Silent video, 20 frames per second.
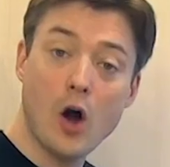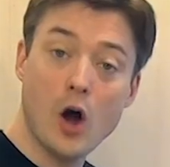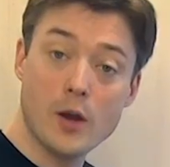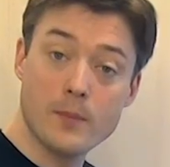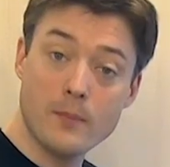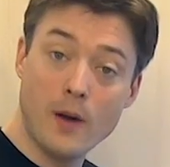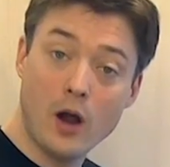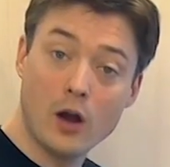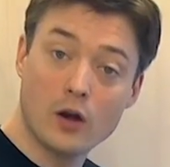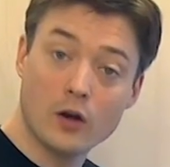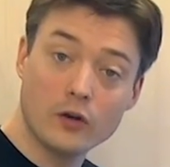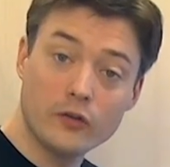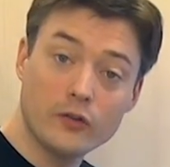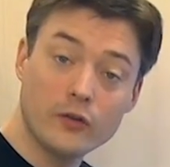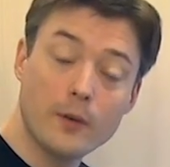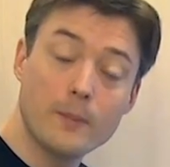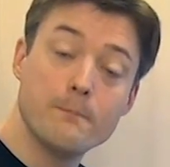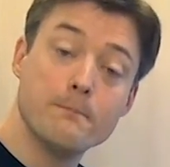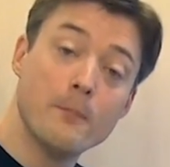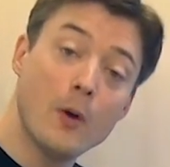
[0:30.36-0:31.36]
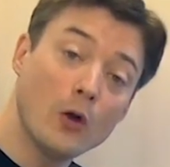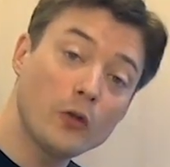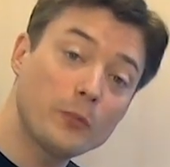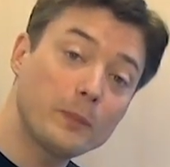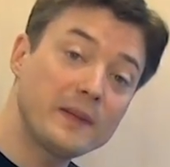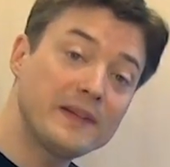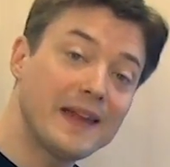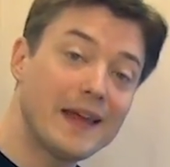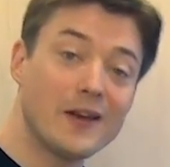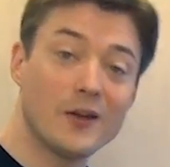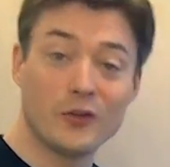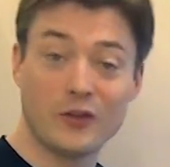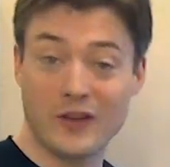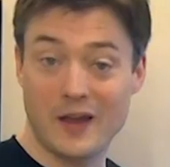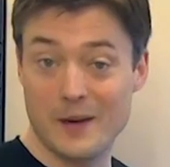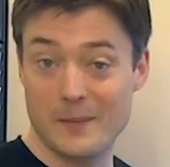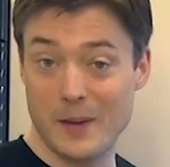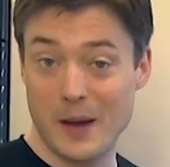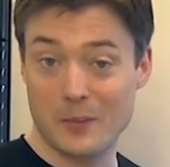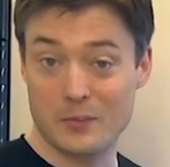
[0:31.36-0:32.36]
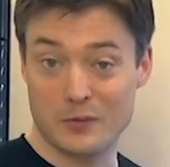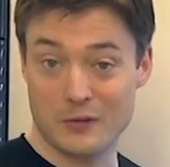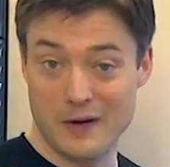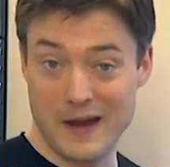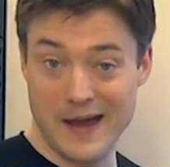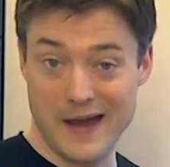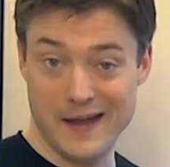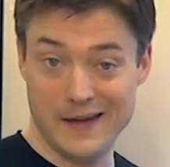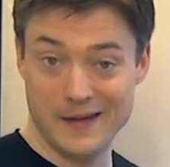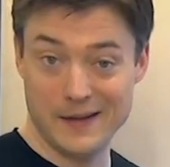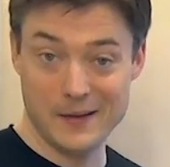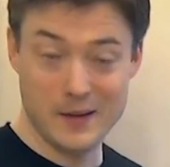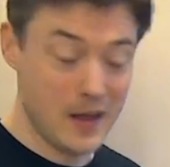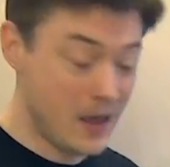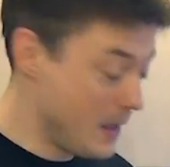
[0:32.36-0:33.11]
On Mars, most potatoes come up red,